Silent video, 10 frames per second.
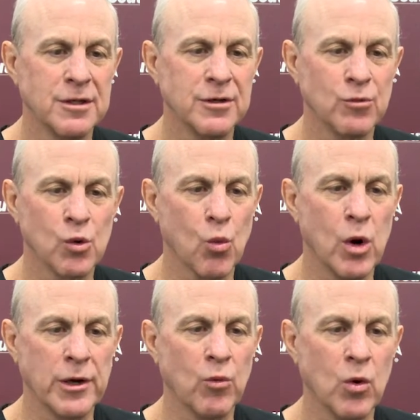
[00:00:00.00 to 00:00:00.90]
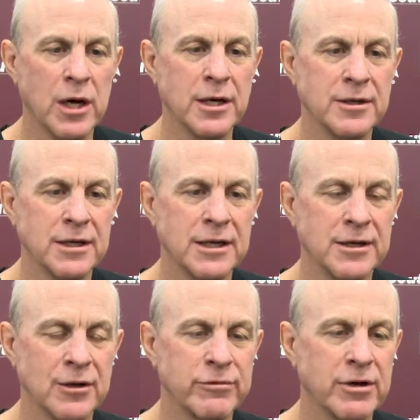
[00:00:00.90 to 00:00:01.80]
We're 1-1,
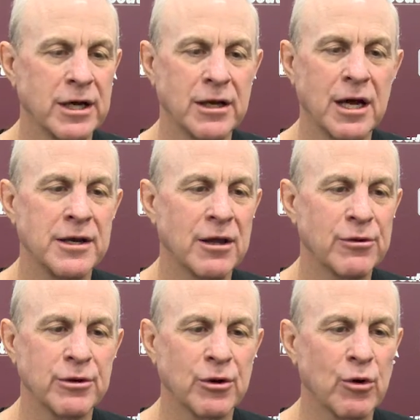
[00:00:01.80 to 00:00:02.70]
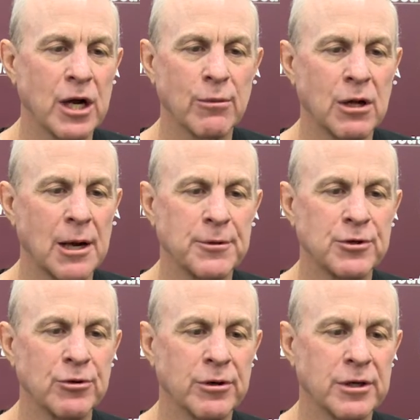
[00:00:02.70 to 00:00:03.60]
and we've got another incredible
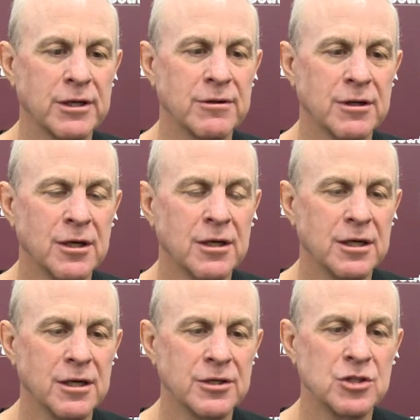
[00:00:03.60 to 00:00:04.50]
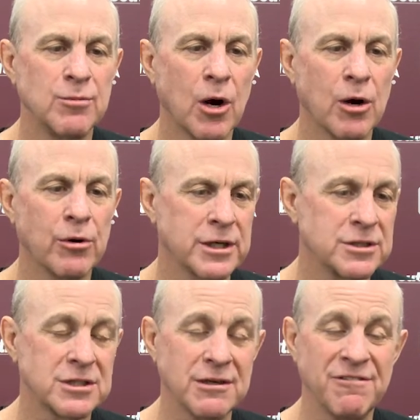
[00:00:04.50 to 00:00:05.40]
opportunity tomorrow
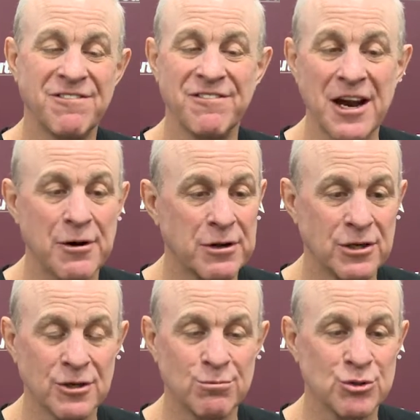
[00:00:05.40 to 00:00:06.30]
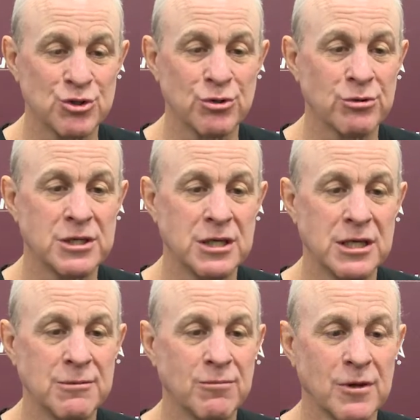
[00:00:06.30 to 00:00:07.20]
against a very good Missouri
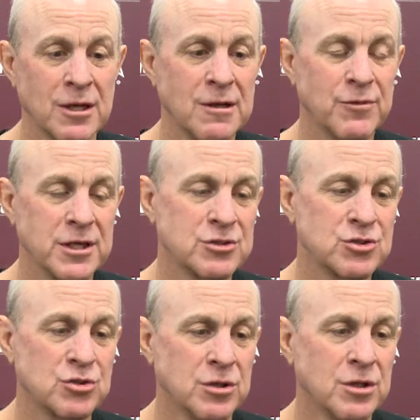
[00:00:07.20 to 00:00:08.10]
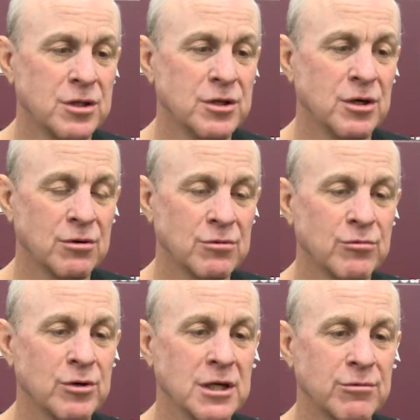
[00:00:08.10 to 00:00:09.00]
team that's, you know,
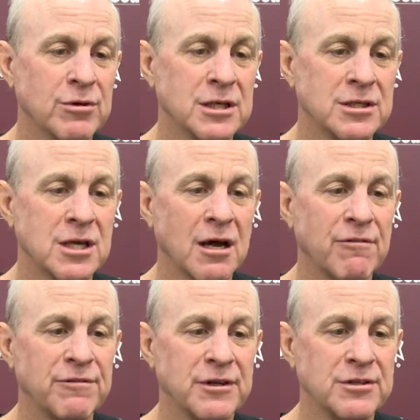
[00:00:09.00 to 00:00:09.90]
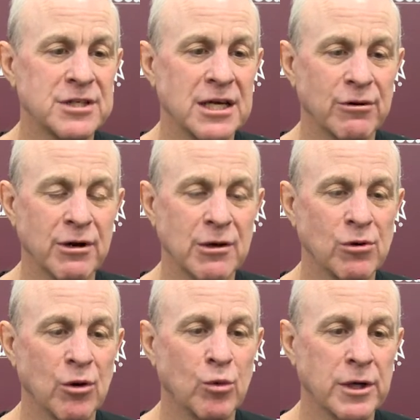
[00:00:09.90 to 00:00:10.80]
really, really tough, that just had a great
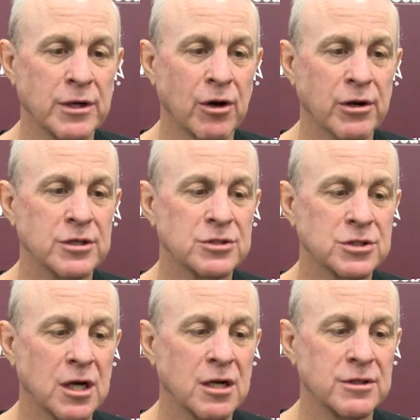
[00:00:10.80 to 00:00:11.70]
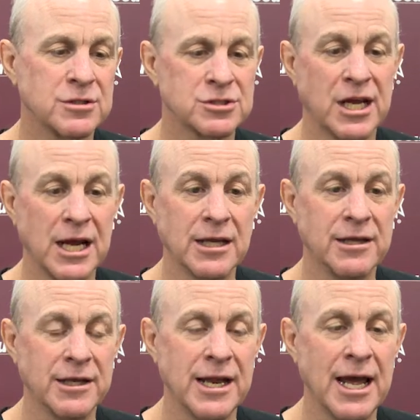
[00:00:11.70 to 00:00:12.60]
road win at Arkansas, that's 10
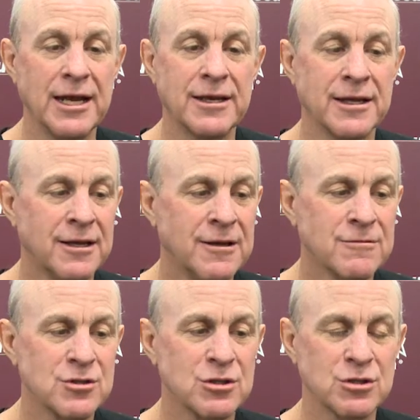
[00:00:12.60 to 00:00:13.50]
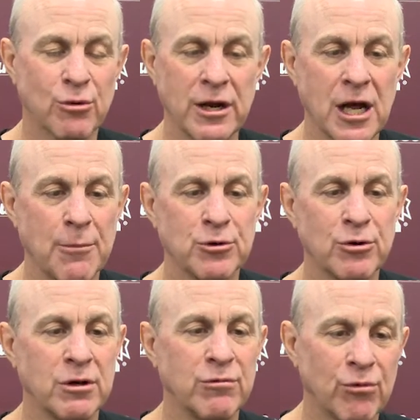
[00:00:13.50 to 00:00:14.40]
in the net. So it's a great
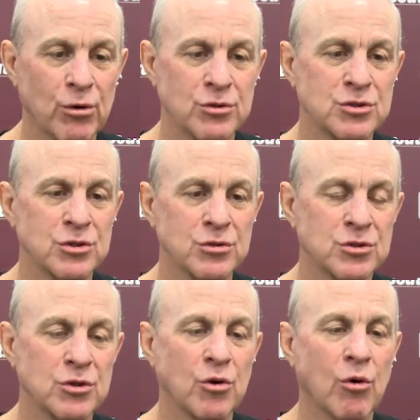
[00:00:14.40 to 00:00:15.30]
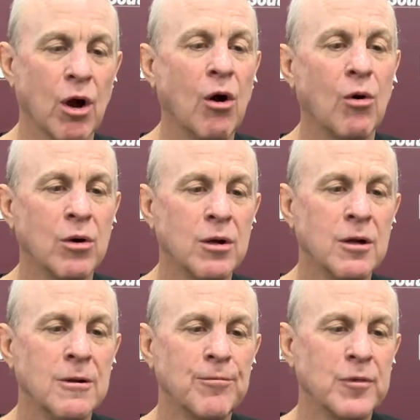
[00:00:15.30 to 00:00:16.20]
opportunity for us to grow
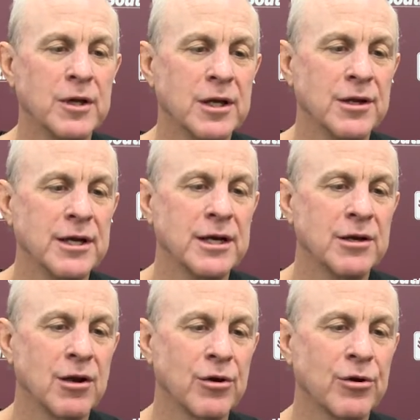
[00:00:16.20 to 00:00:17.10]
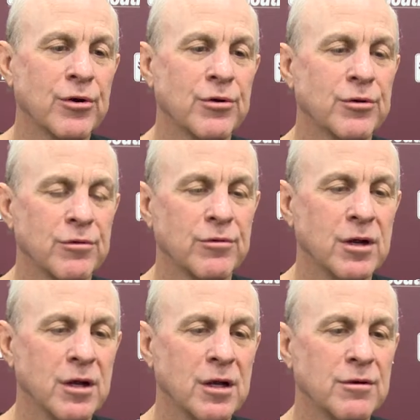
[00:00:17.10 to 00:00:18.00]
and learn
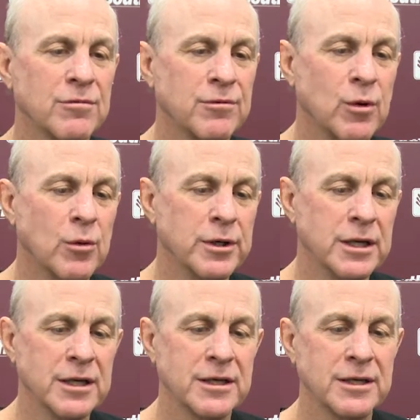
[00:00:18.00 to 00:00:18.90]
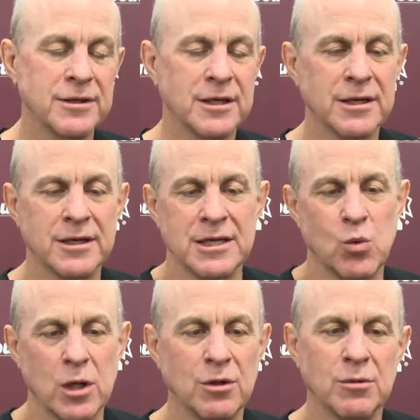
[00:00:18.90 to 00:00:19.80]
from what we did, and he
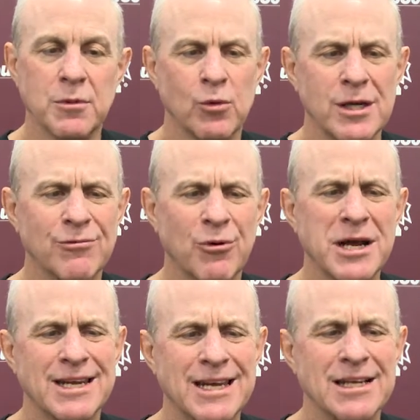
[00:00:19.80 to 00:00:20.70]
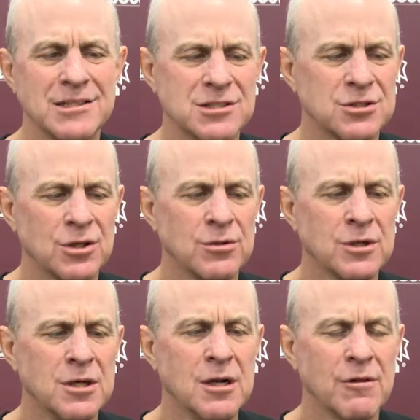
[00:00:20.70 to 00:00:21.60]
will. I mean, we have great kids, so
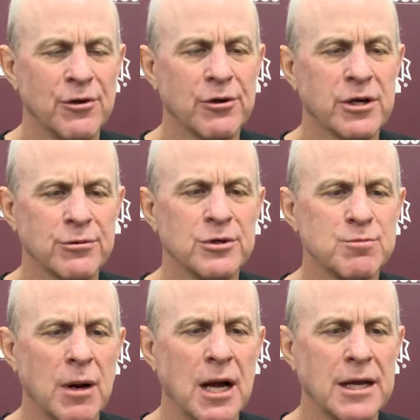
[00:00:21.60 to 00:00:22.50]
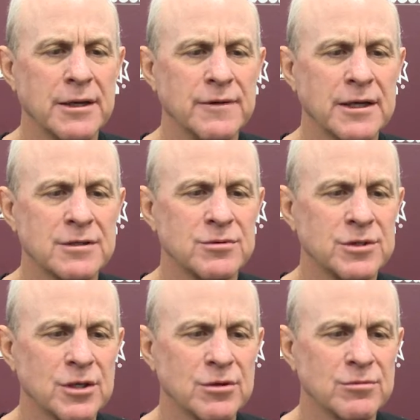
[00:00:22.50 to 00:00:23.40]
they're going to respond, and that's,
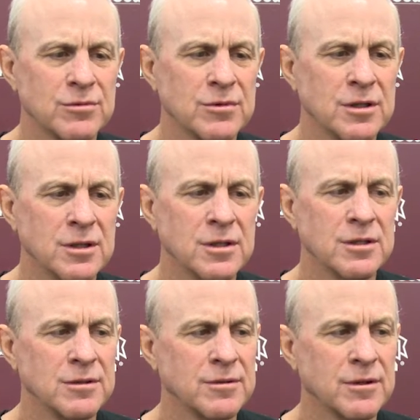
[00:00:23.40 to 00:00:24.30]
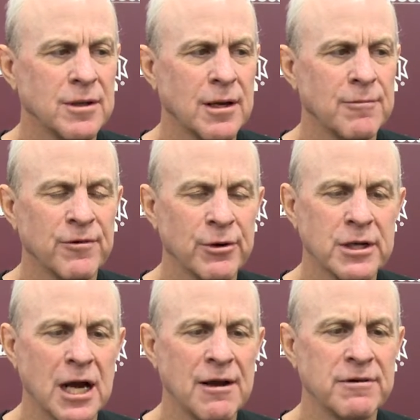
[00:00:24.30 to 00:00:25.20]
you know, I'm very
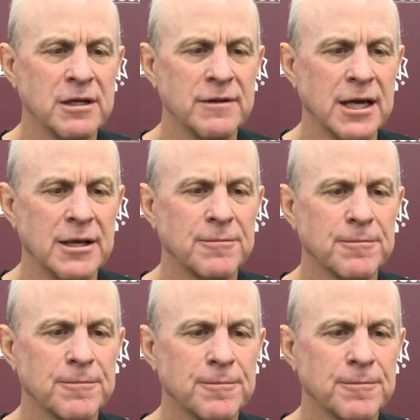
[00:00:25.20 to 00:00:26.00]
confident in that.